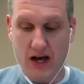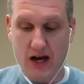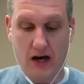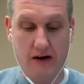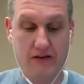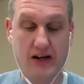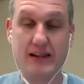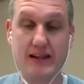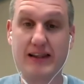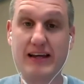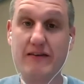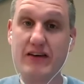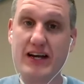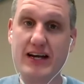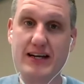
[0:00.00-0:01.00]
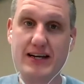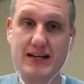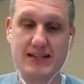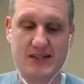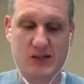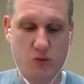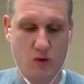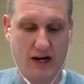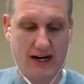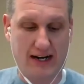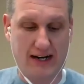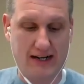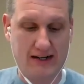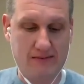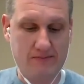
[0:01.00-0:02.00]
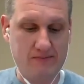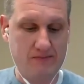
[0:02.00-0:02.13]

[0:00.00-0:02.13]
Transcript: of Livian Swa.